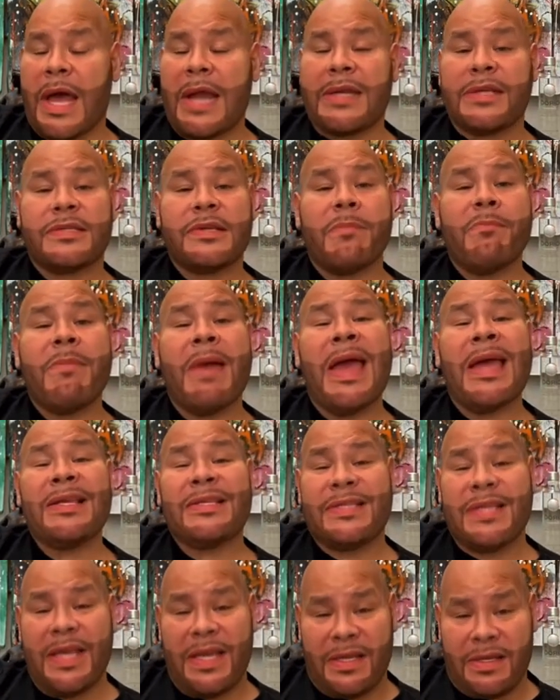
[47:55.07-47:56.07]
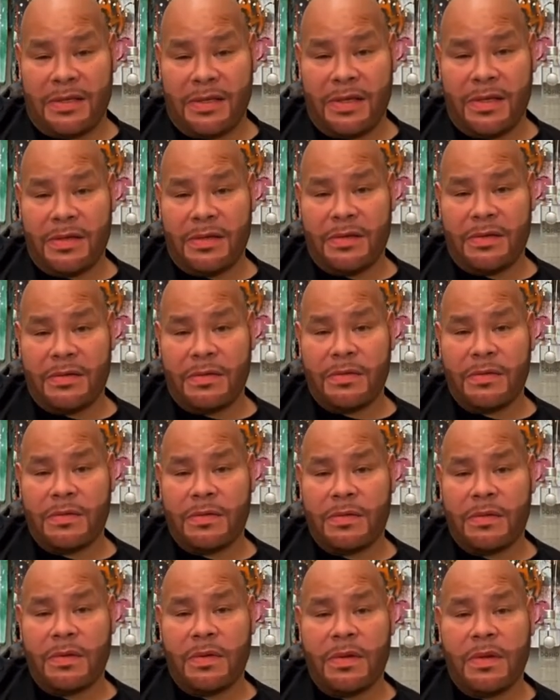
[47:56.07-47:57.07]
know. That is amazing.
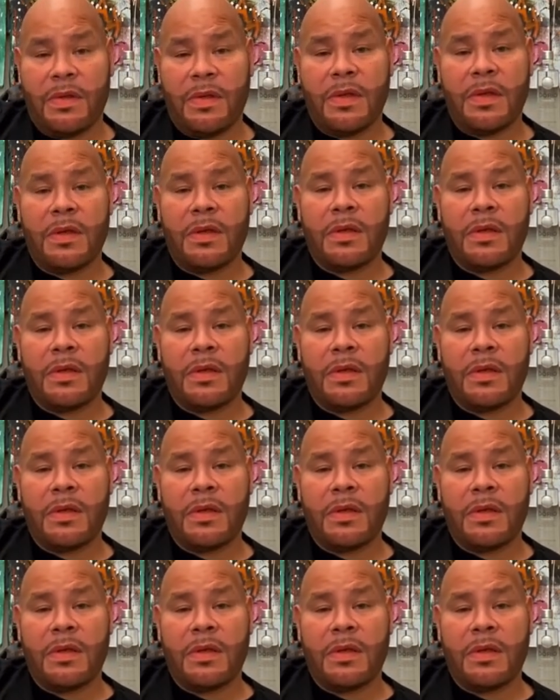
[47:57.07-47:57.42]
So as